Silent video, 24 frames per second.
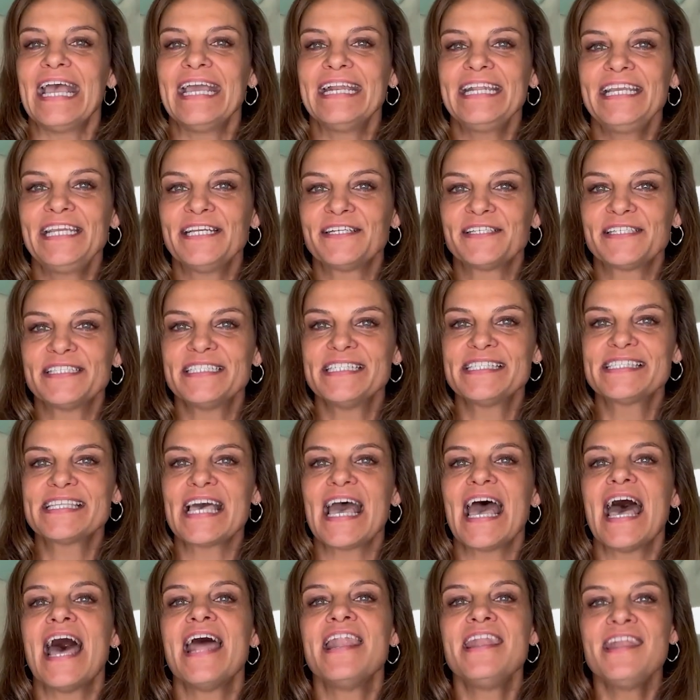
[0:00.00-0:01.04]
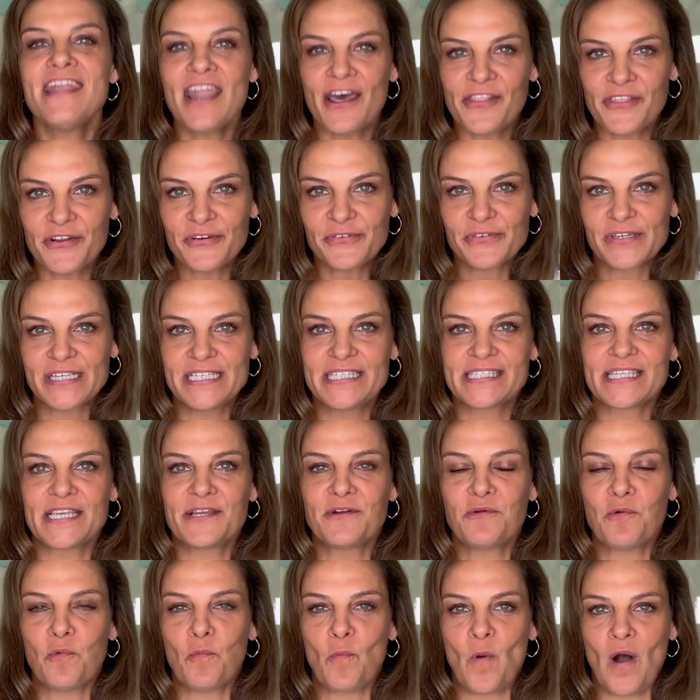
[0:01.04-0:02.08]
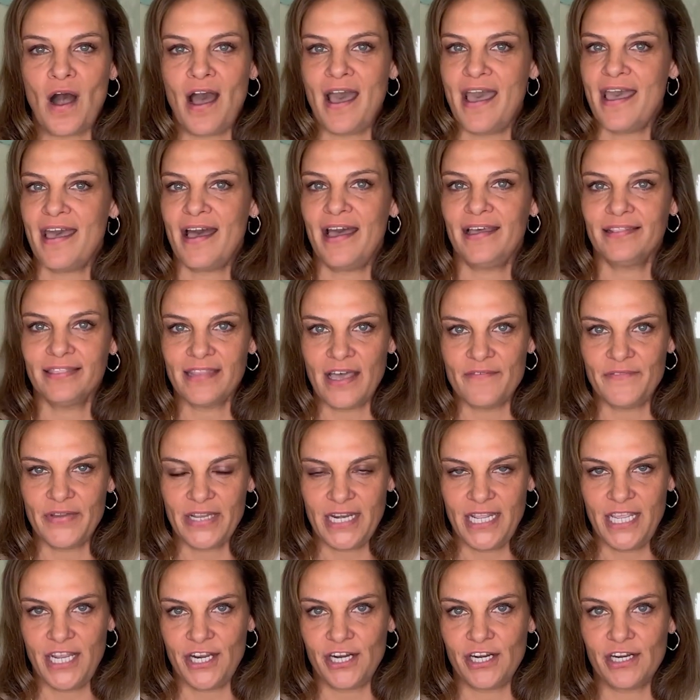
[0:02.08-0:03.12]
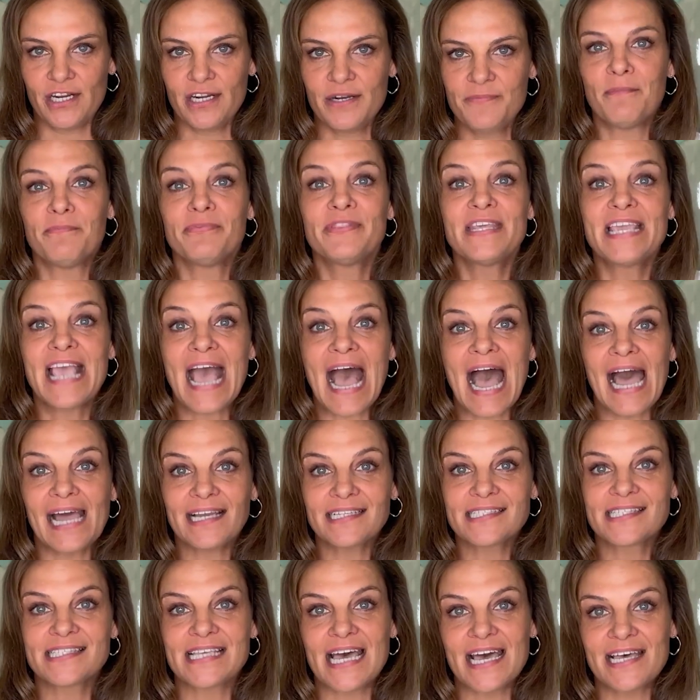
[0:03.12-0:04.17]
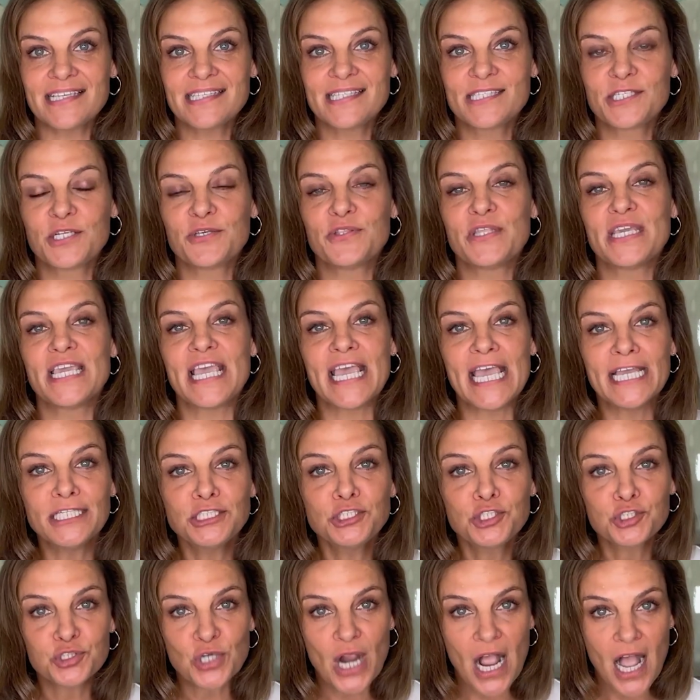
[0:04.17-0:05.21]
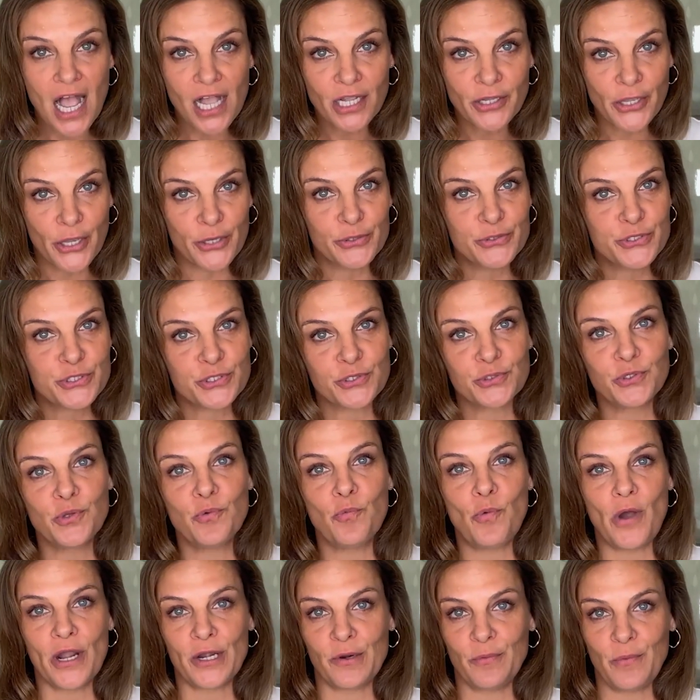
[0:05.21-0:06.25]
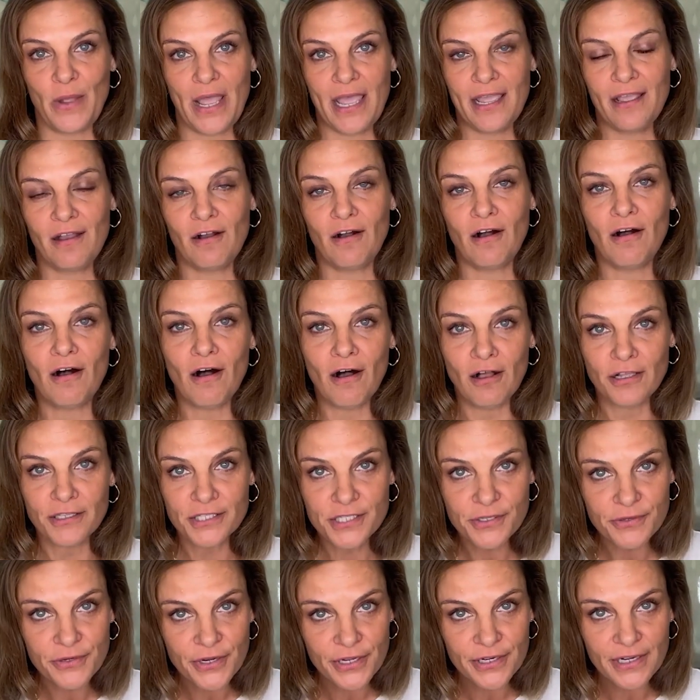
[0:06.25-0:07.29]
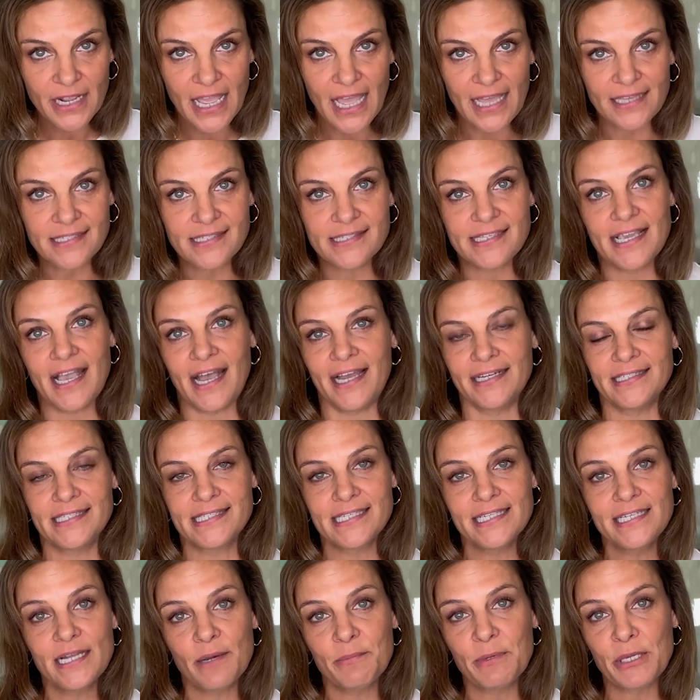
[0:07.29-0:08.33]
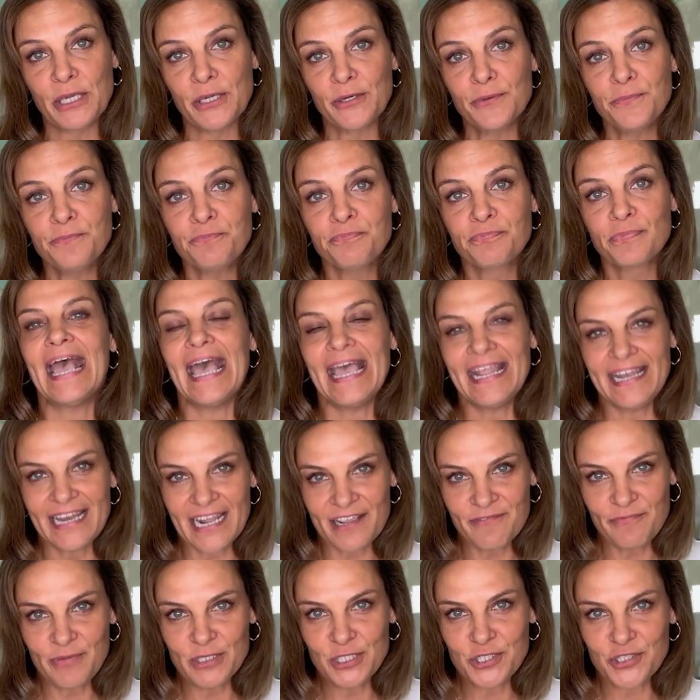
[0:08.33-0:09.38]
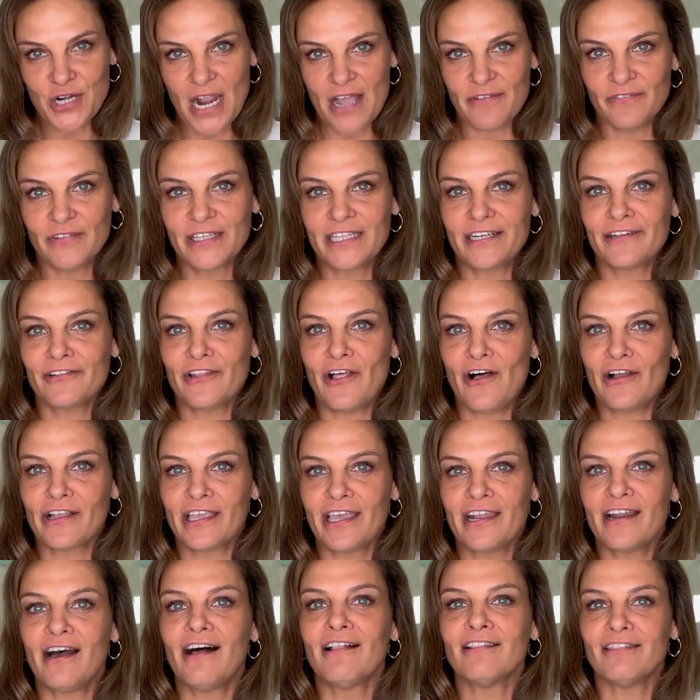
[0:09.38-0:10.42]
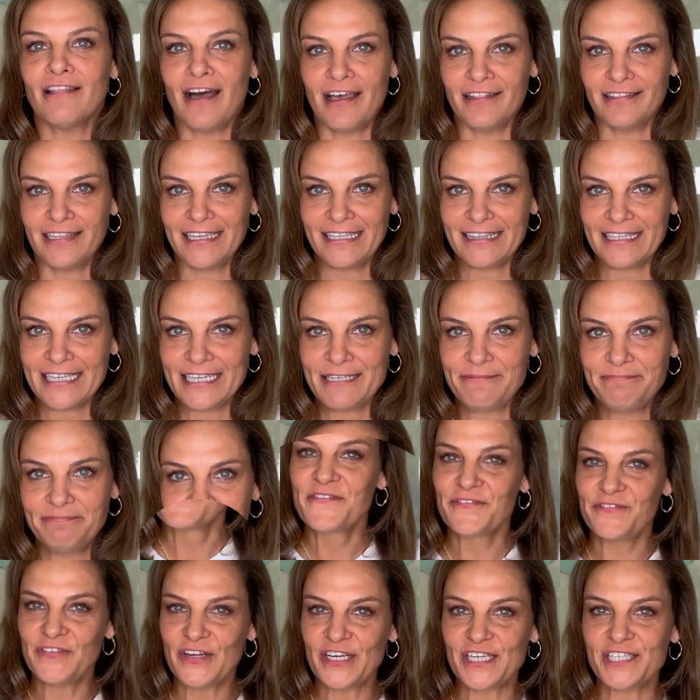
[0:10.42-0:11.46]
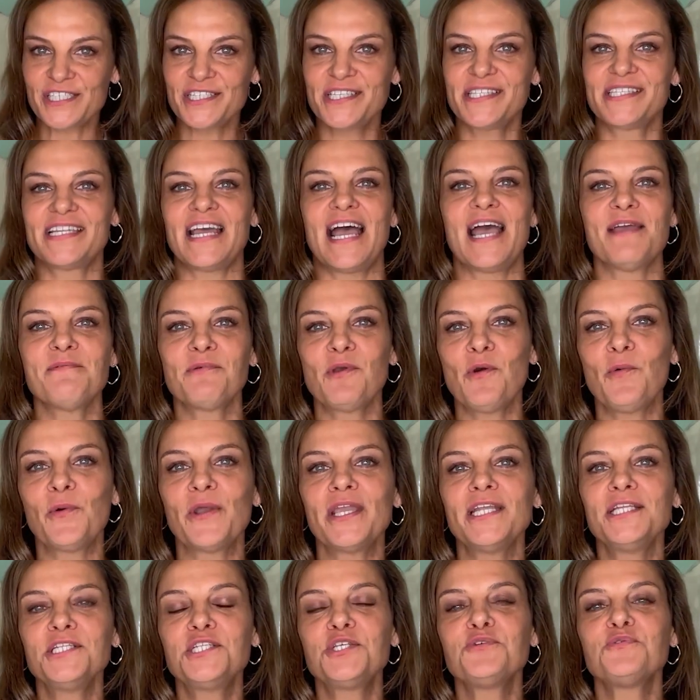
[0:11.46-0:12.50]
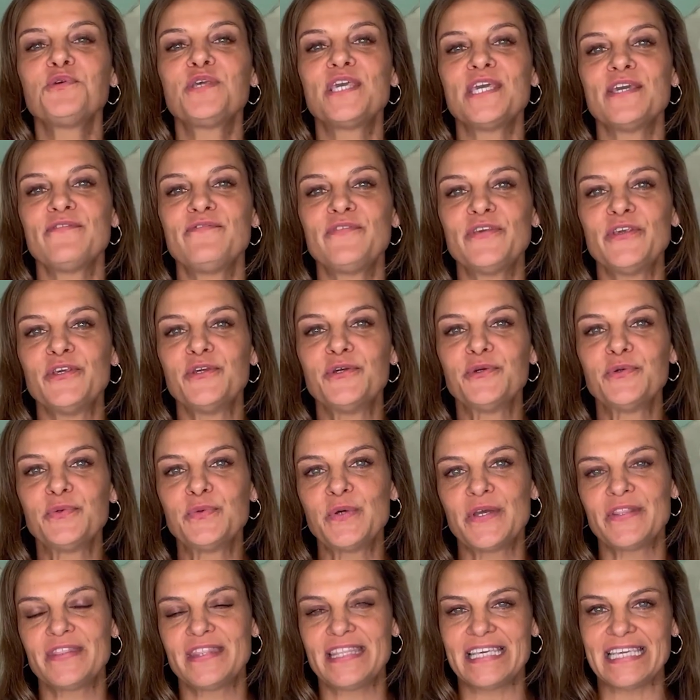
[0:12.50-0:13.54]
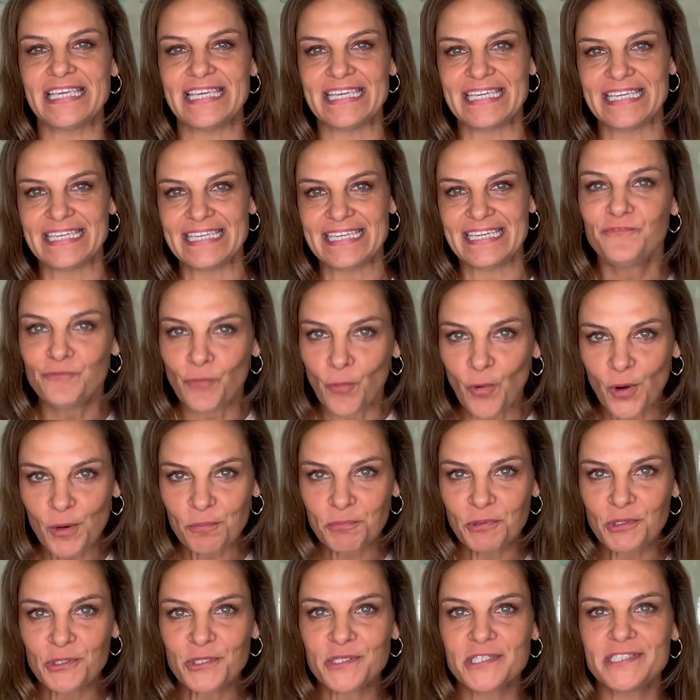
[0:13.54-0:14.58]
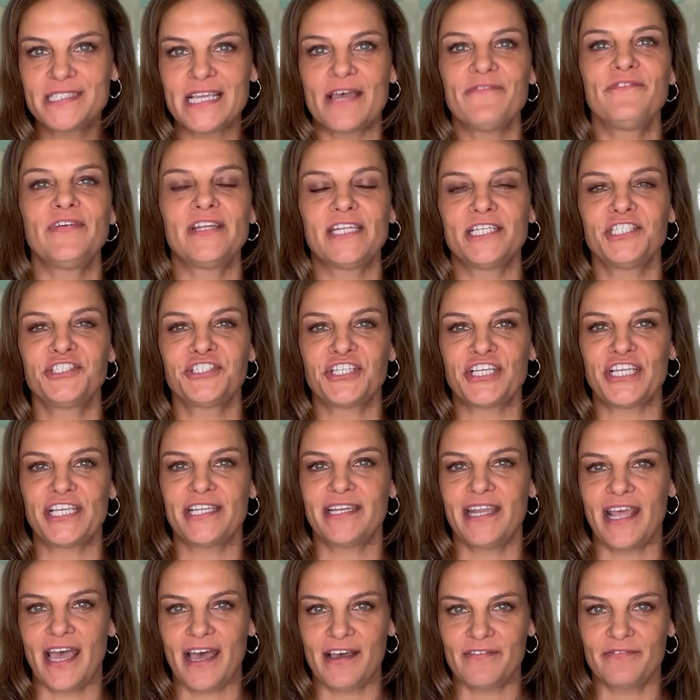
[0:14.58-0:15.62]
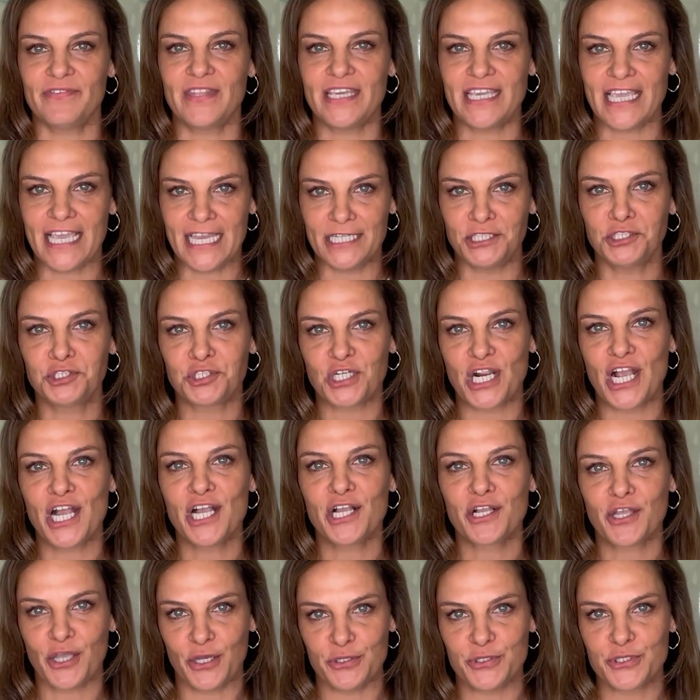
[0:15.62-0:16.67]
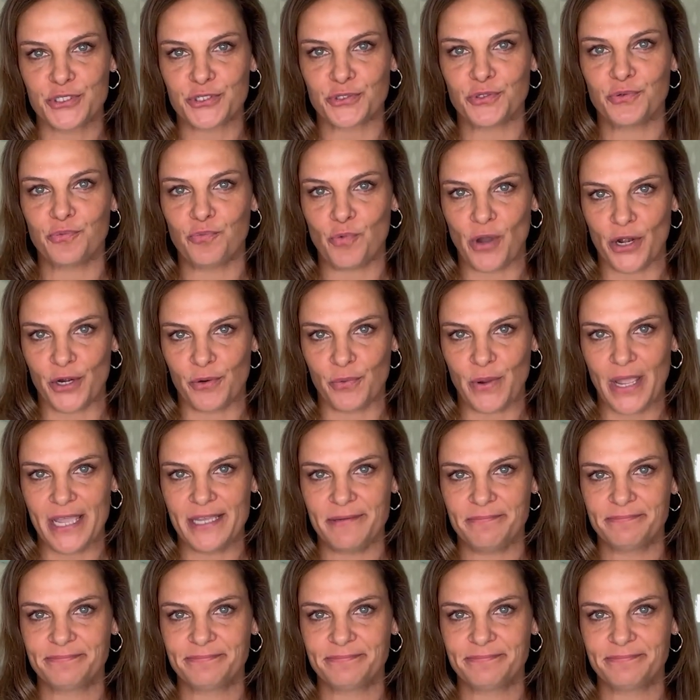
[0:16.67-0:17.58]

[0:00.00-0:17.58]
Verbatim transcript: And here is another reason why I love it here the access to the intra coastal waterway also known as the ICW, and I've been traveling along it a lot lately. First, I'm going to give you the formal definition of the intracoastal waterway.